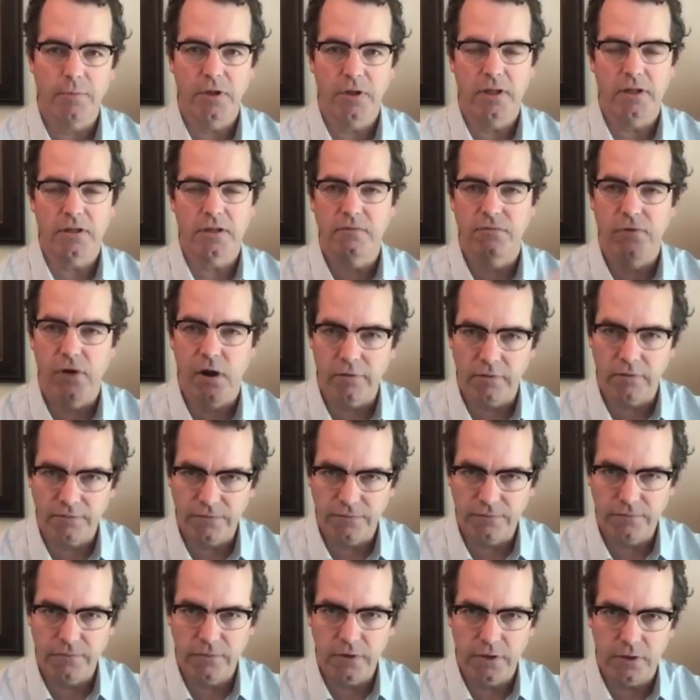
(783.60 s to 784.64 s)
that's involved with,
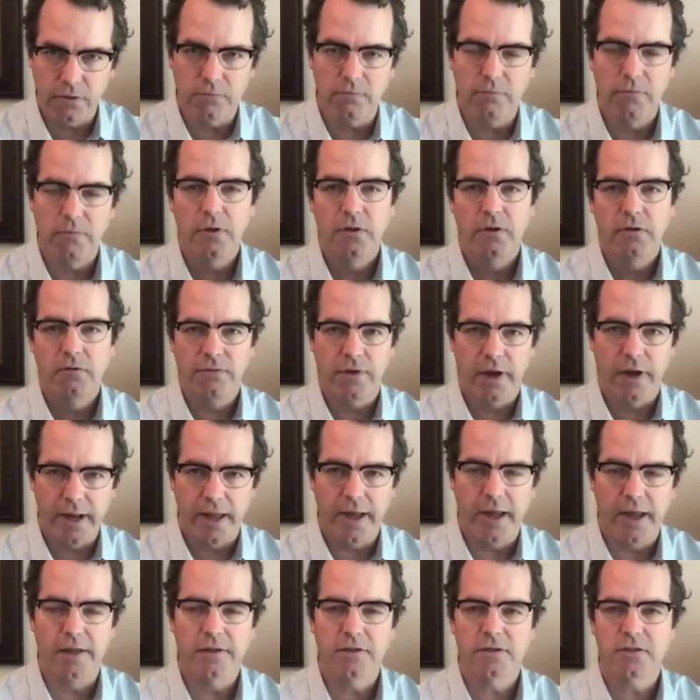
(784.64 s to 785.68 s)

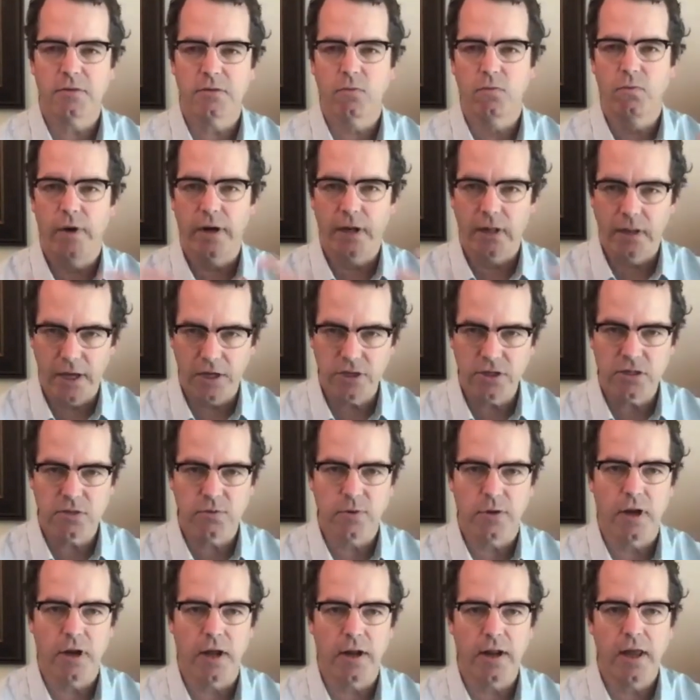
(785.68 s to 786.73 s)
finance and regulations and
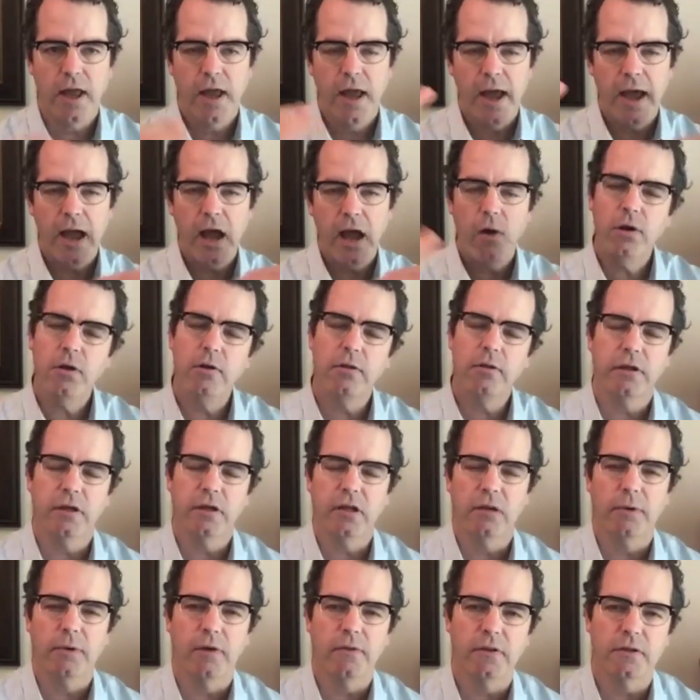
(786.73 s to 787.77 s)
whatnot, how are you thinking
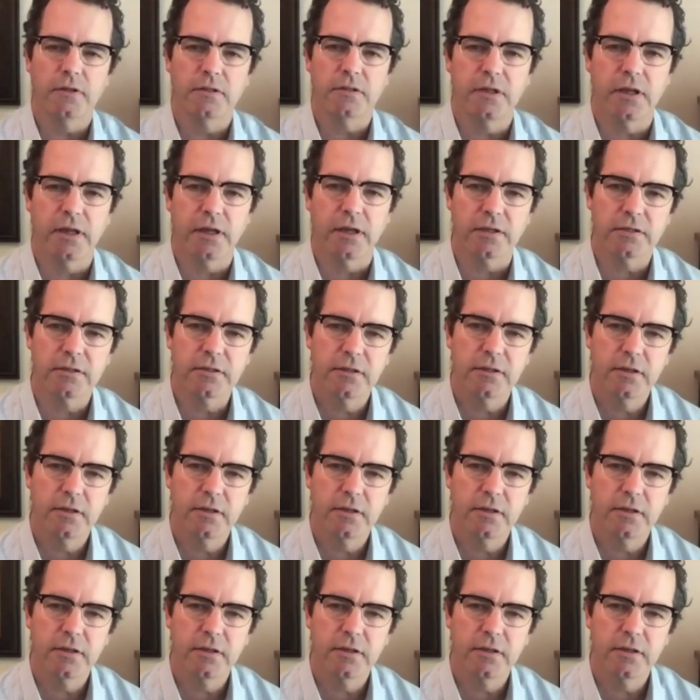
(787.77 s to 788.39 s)
about these things?